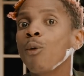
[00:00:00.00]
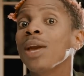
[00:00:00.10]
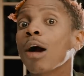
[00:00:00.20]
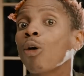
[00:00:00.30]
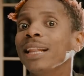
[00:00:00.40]

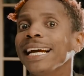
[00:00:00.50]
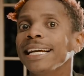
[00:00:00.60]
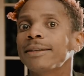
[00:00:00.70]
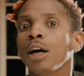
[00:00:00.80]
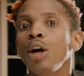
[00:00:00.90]
we are calling
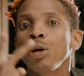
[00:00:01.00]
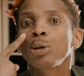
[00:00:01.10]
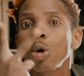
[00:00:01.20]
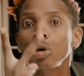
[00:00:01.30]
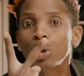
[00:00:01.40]
it
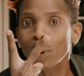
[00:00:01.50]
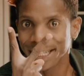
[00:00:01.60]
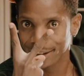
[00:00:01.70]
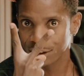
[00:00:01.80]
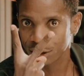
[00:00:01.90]
Two
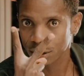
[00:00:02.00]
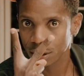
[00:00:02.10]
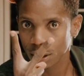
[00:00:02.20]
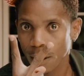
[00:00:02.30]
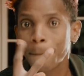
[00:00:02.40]
Twins,
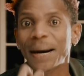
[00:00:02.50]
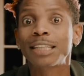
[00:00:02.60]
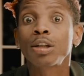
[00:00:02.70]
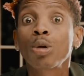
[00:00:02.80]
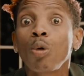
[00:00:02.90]

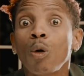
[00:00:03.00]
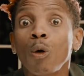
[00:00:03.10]
Part 2.